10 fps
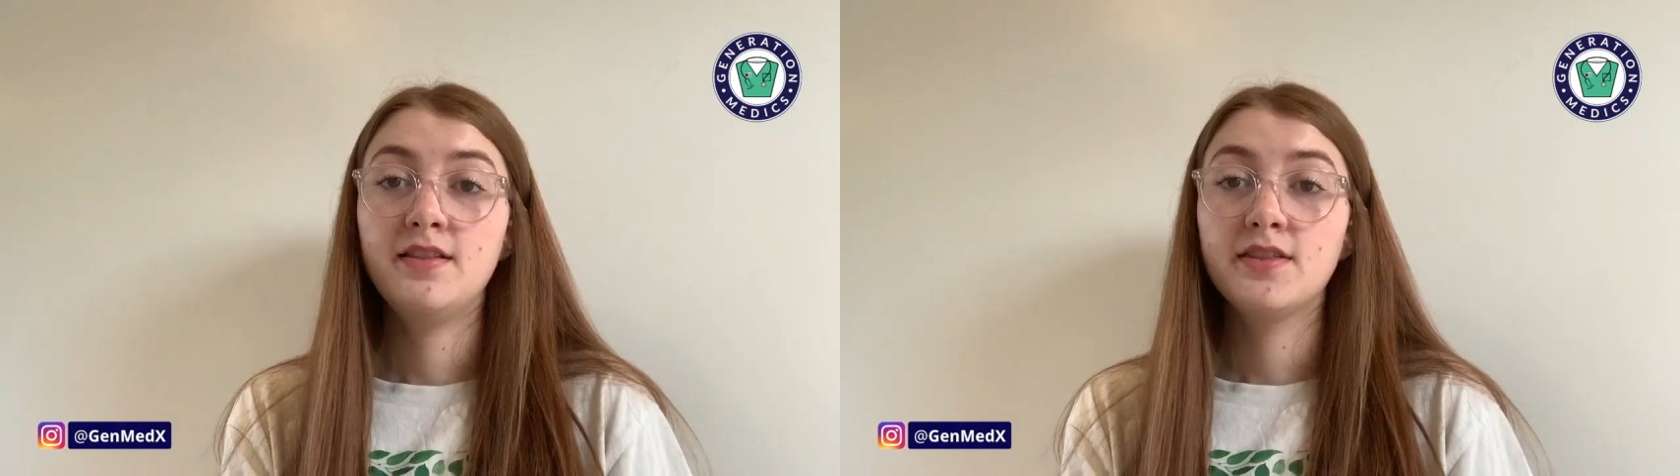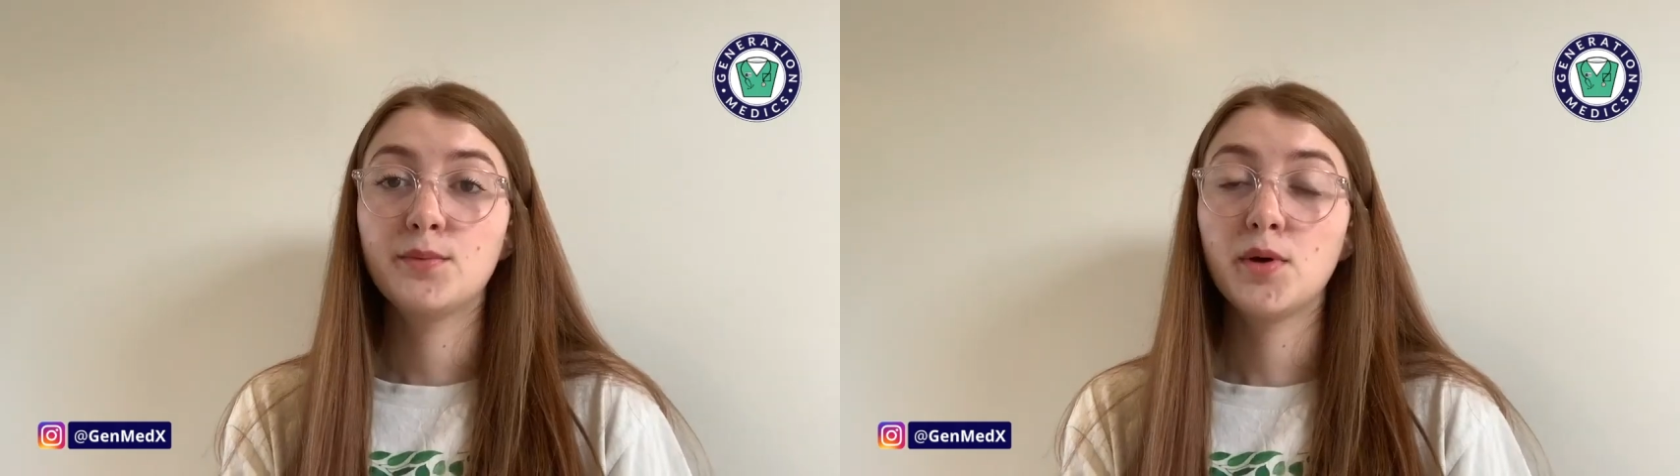
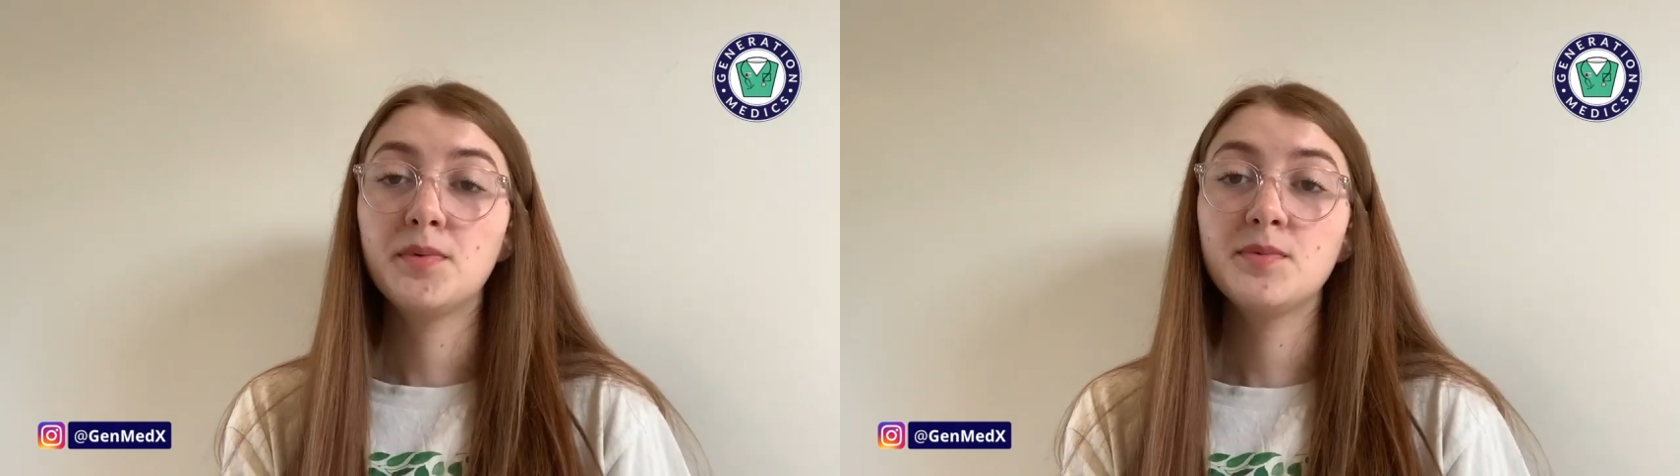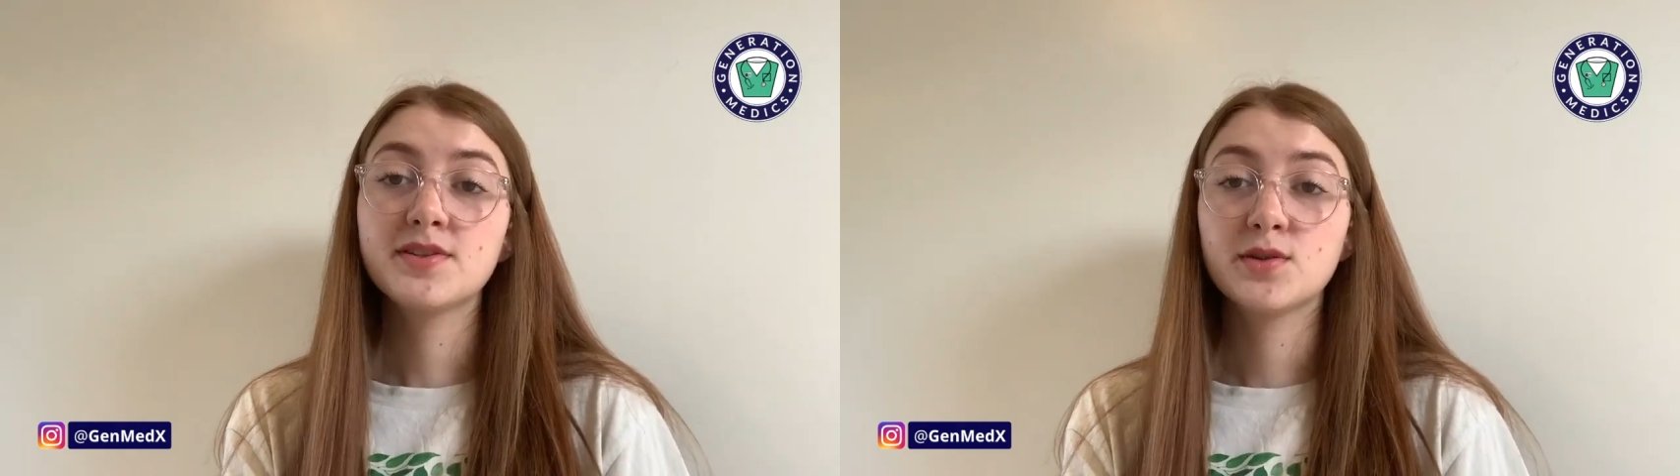The
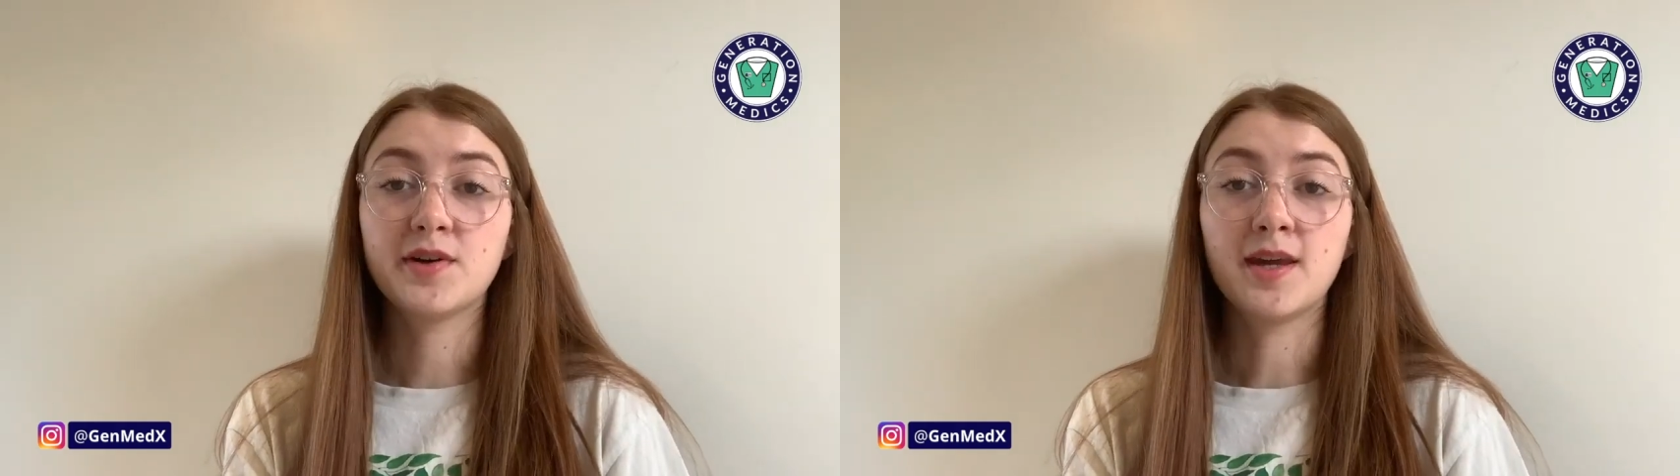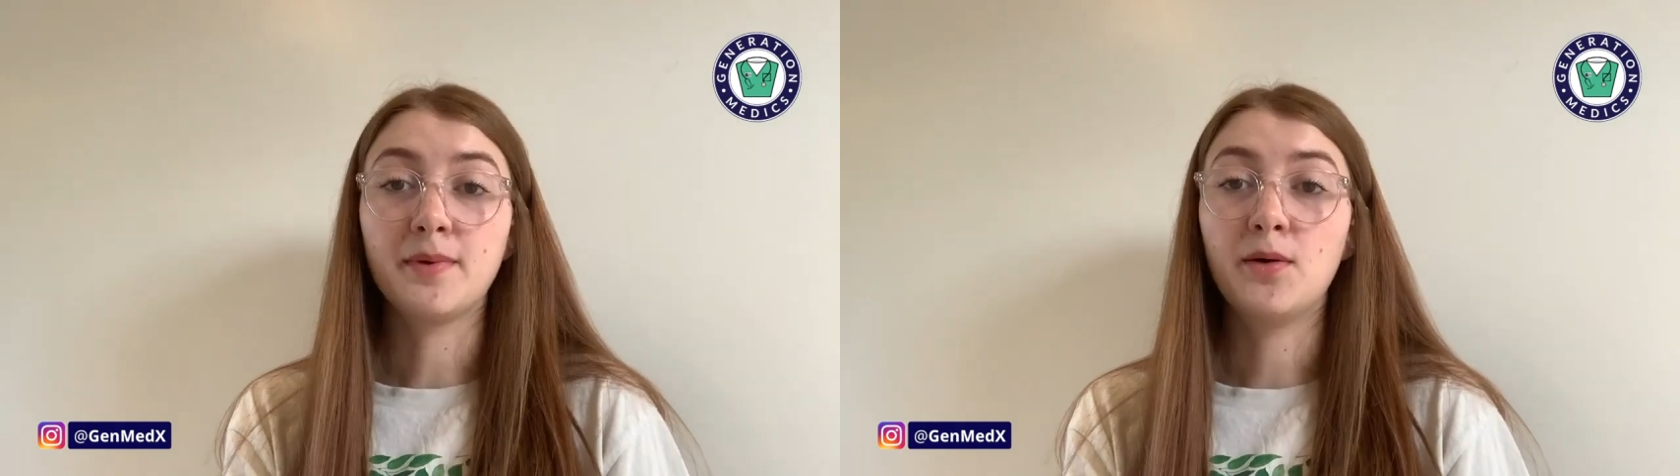problem with
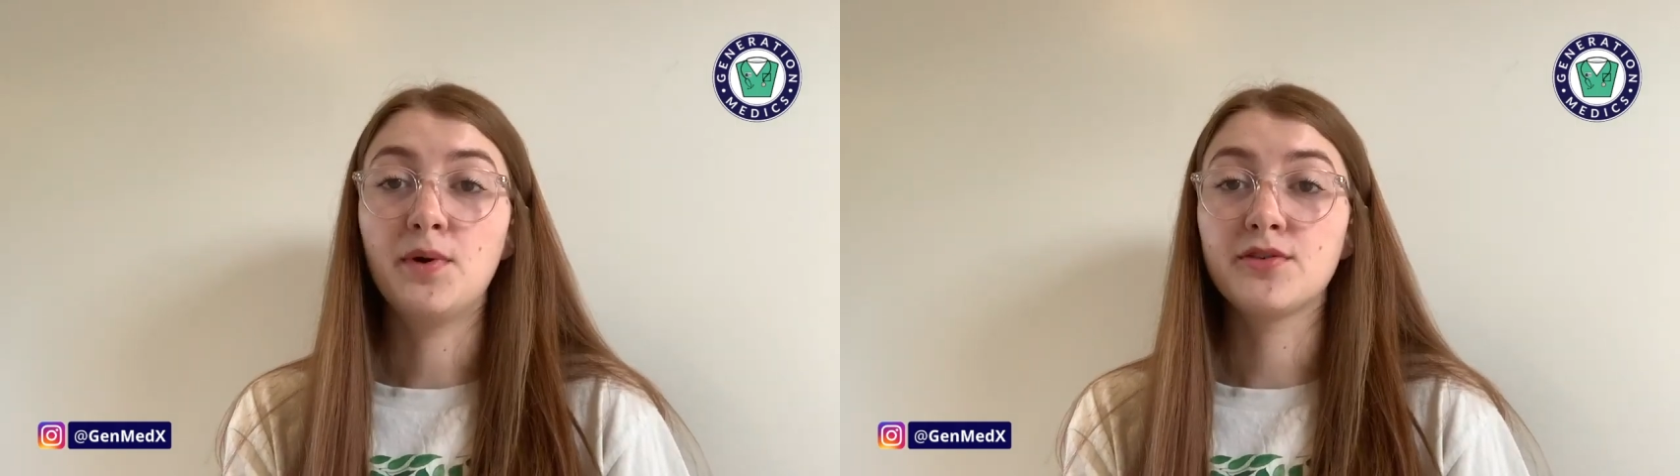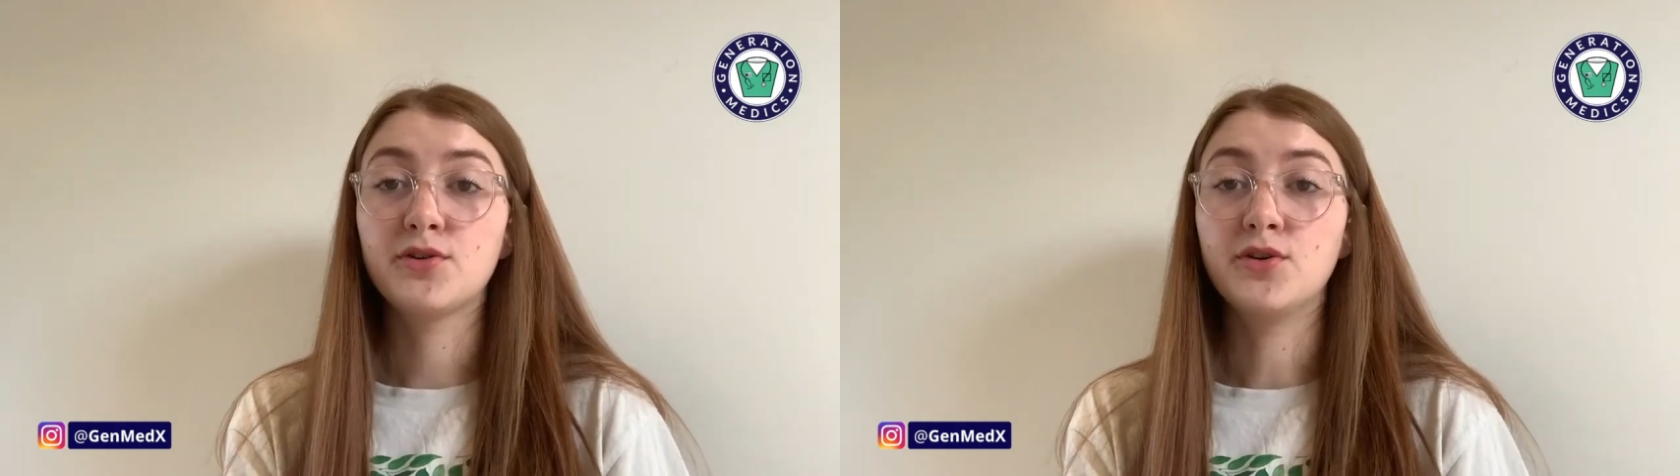talking about
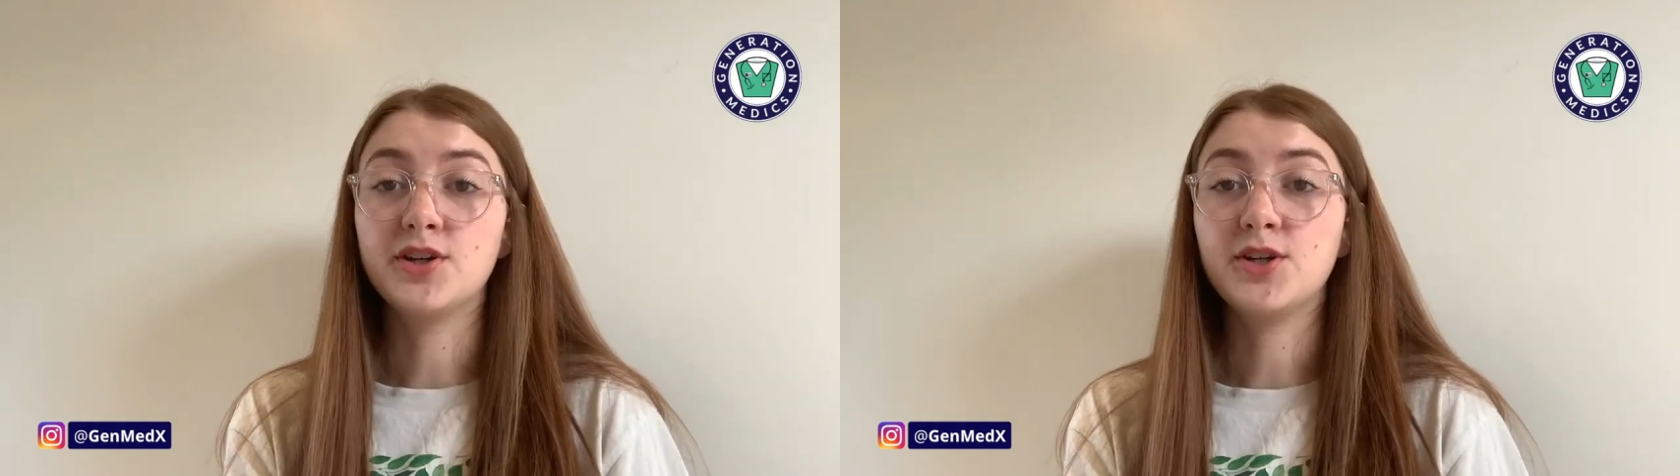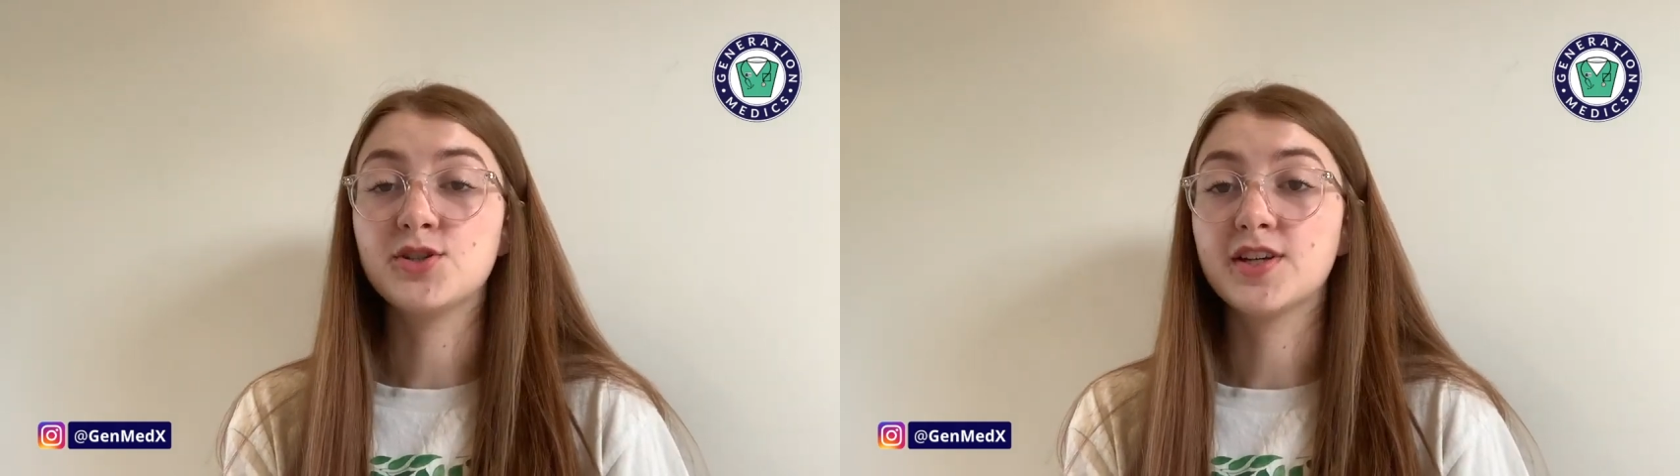whether or not
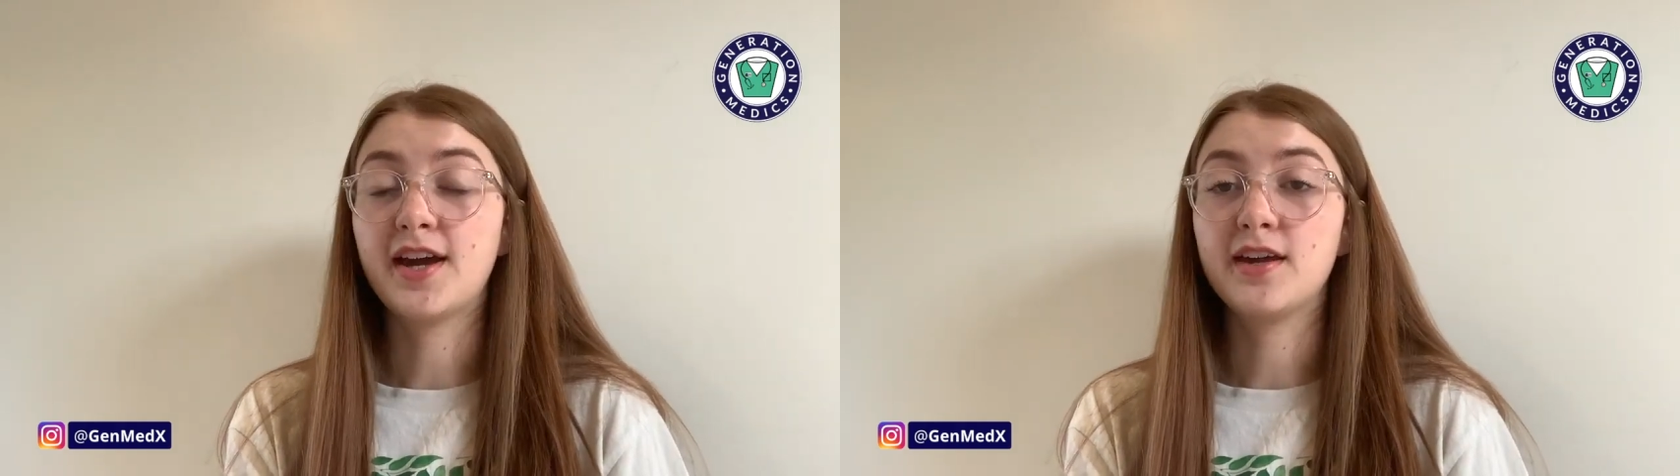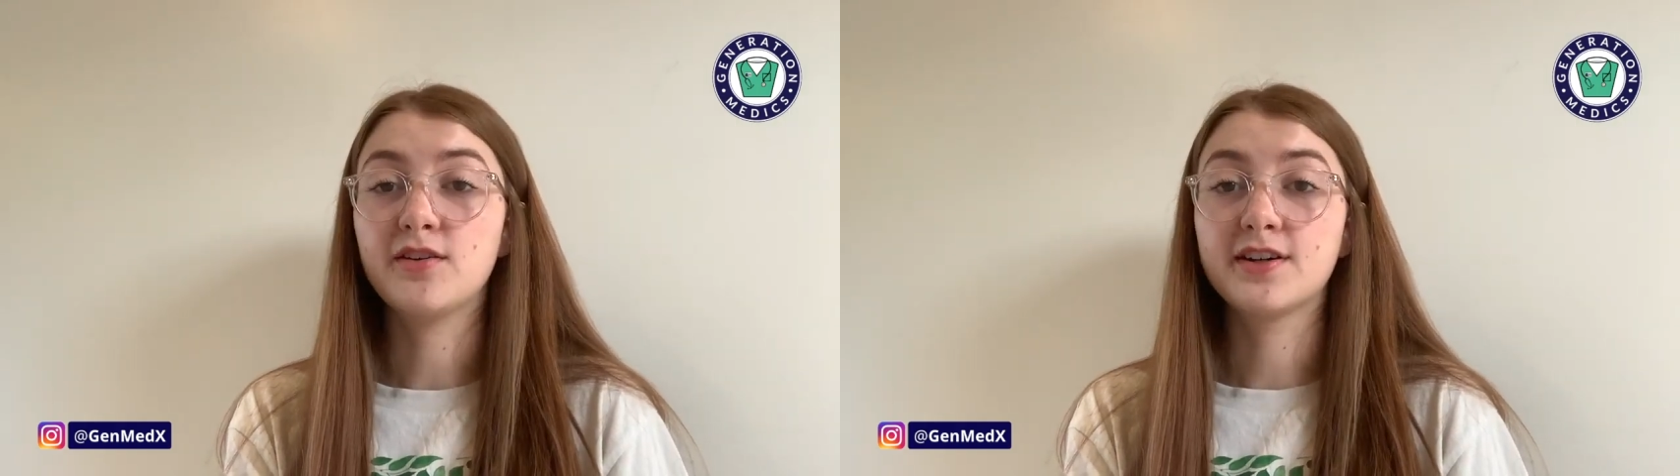you should get your